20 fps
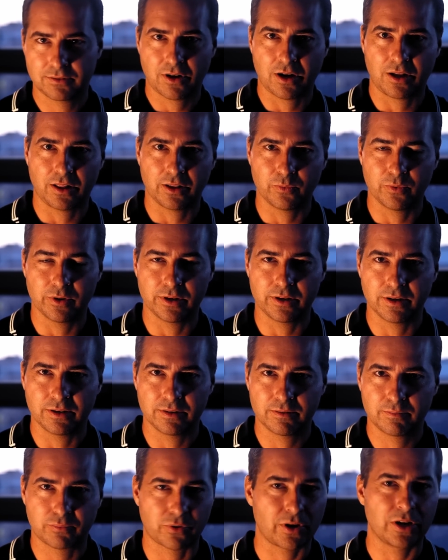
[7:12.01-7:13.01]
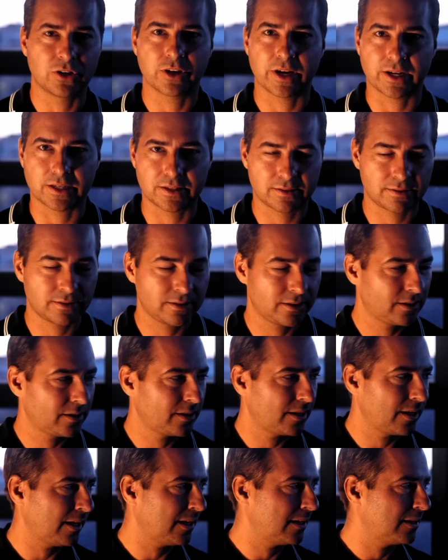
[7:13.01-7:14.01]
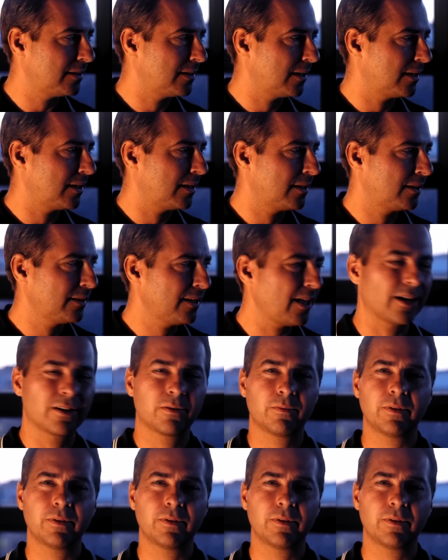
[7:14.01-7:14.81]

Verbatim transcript: Hollywood projects. And uh, yeah,